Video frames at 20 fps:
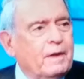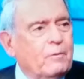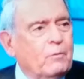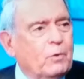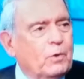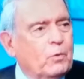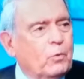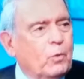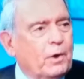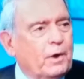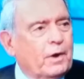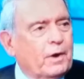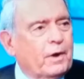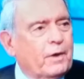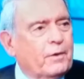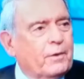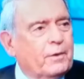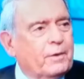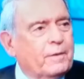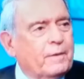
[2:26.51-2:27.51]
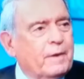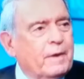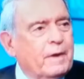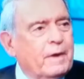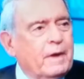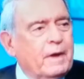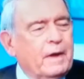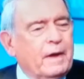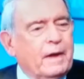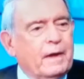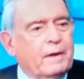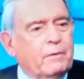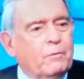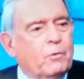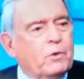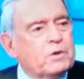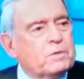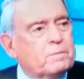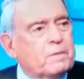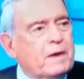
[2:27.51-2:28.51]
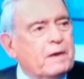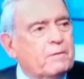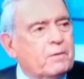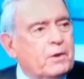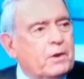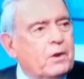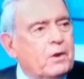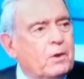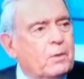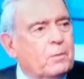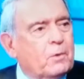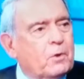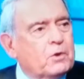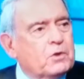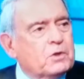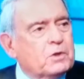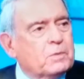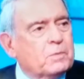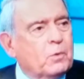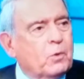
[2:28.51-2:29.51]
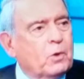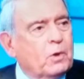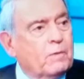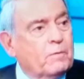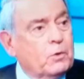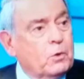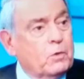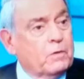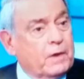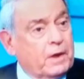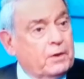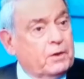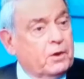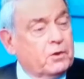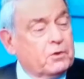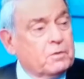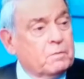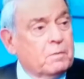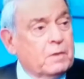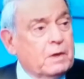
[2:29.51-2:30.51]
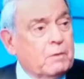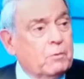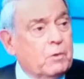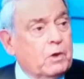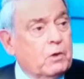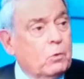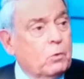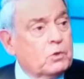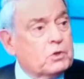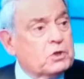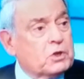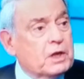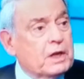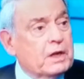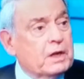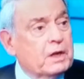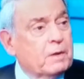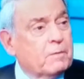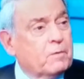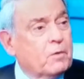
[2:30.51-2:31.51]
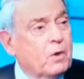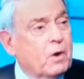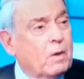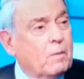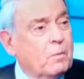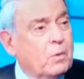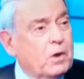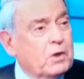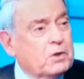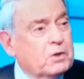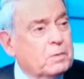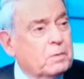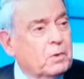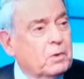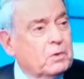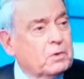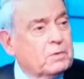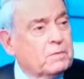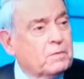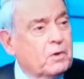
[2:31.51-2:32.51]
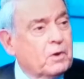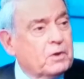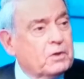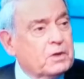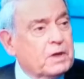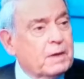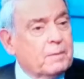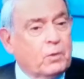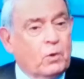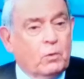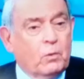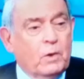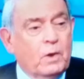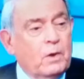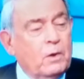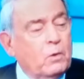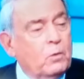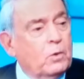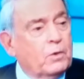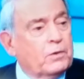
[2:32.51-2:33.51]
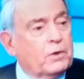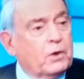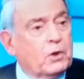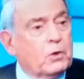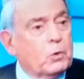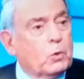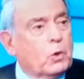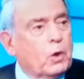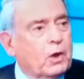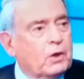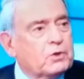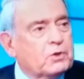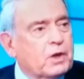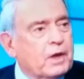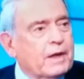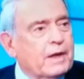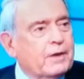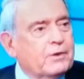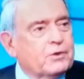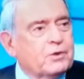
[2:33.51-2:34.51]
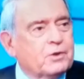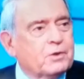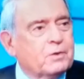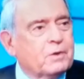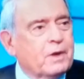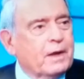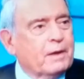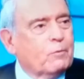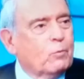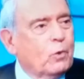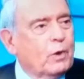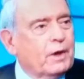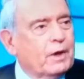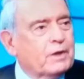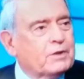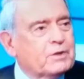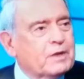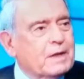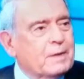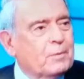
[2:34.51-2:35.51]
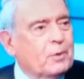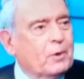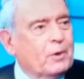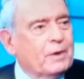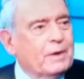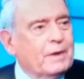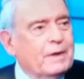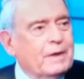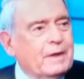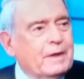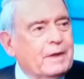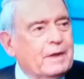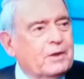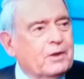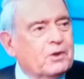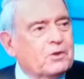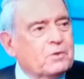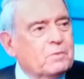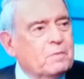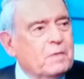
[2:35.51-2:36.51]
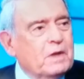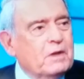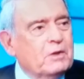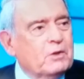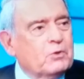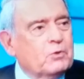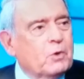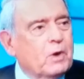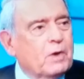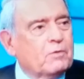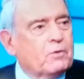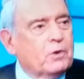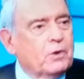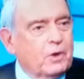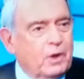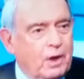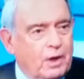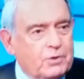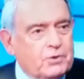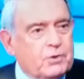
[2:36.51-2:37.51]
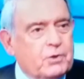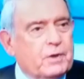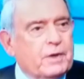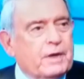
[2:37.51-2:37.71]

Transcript: with one another and respect for the other person's point of view. That doesn't mean we don't stand up for our principles. Mm -hmm. For mm-hmm. example, with the Ku Klux Klan, just take one example. It doesn't mean that you have to nod your